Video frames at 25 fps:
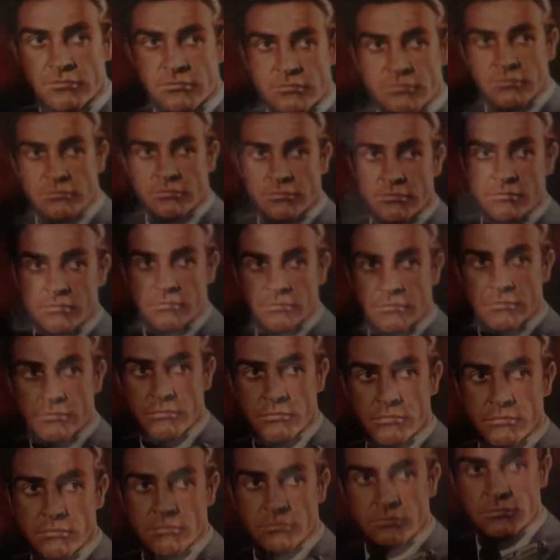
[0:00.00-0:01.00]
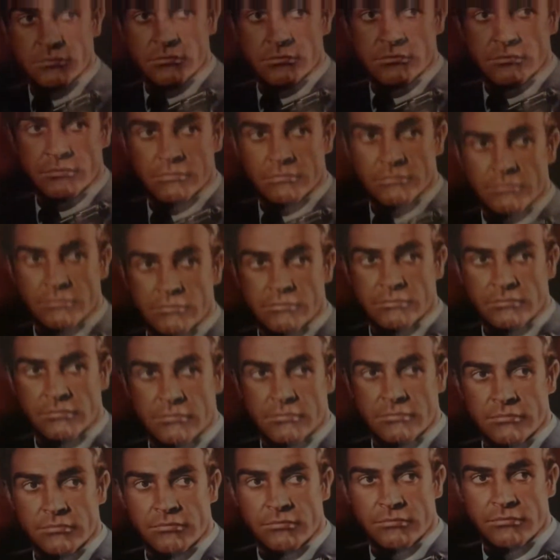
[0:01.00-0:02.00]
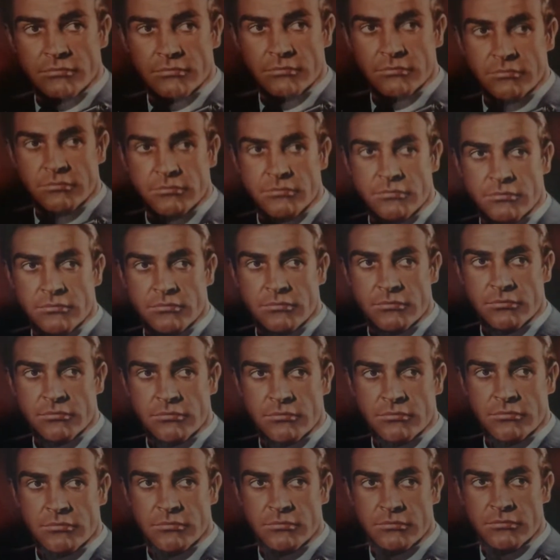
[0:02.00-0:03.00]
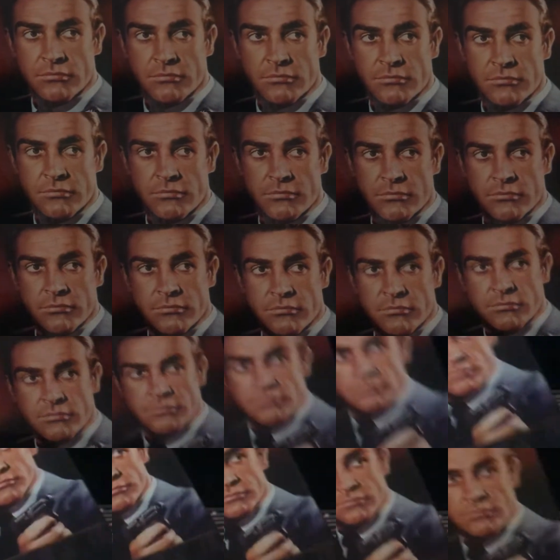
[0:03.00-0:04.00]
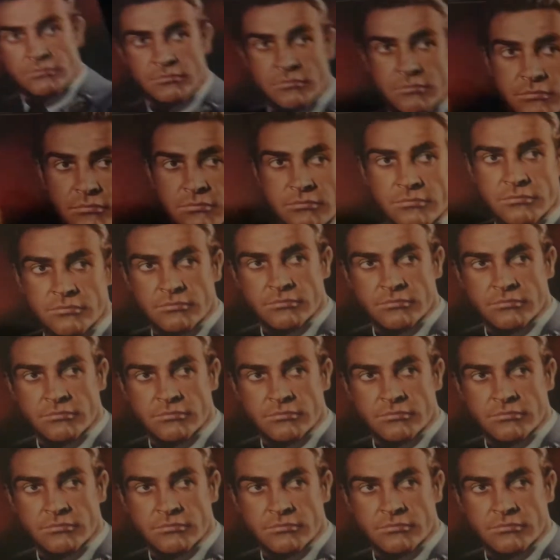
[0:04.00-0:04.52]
sort of became the blueprint of what a Bond film should be. And I mean, I can